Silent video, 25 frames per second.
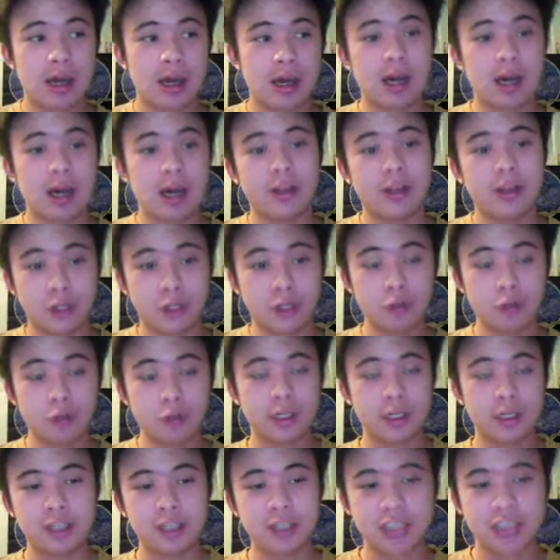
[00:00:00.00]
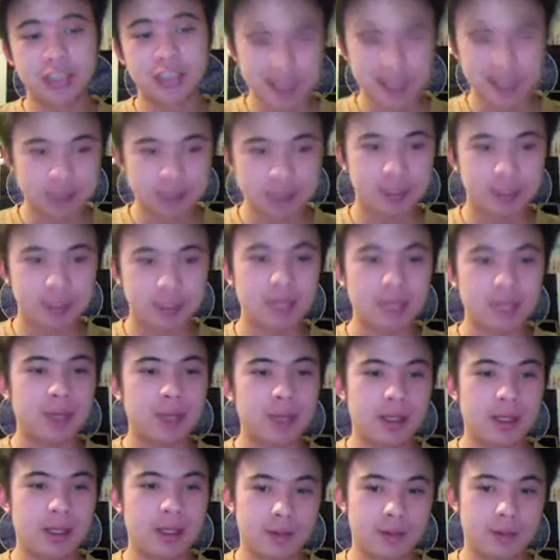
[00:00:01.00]
The Utah Jazz big
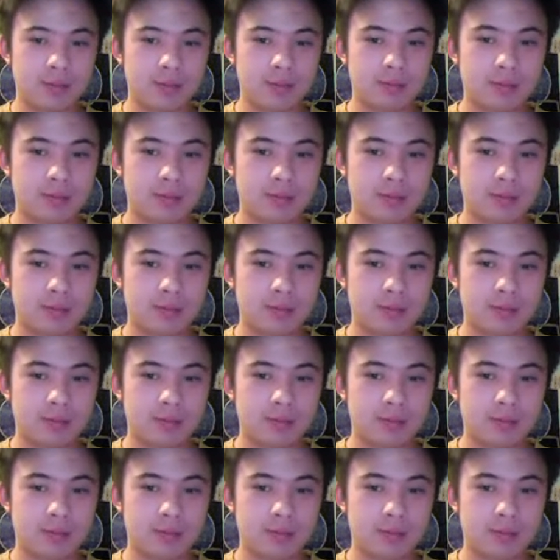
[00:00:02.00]
men,